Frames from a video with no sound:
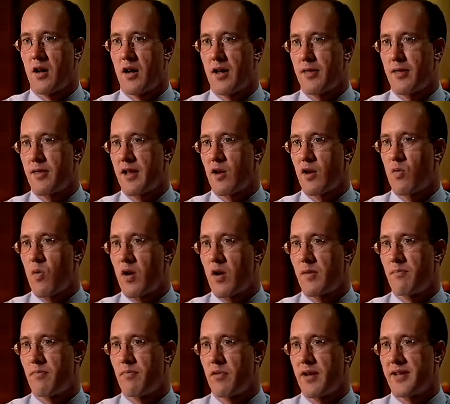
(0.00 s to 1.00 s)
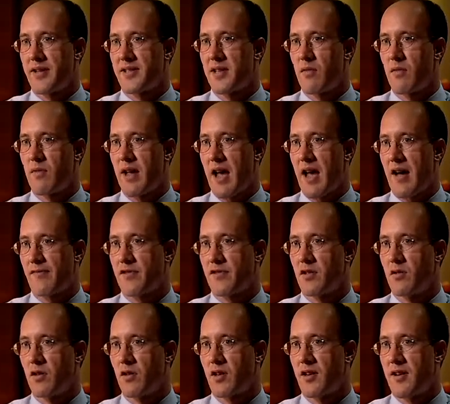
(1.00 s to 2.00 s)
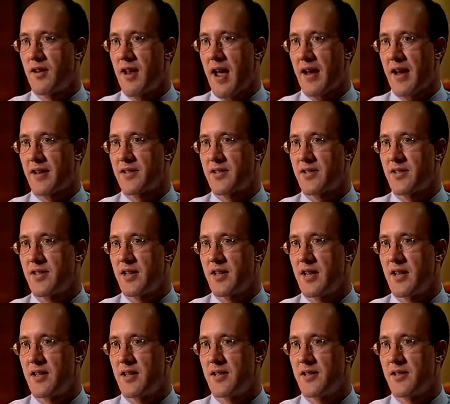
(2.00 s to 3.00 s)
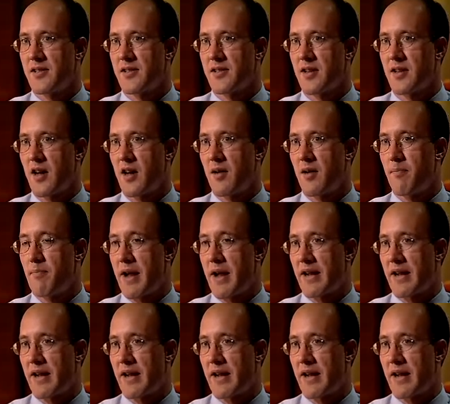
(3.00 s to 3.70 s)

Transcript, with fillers: I think one place that we have to look next is uh,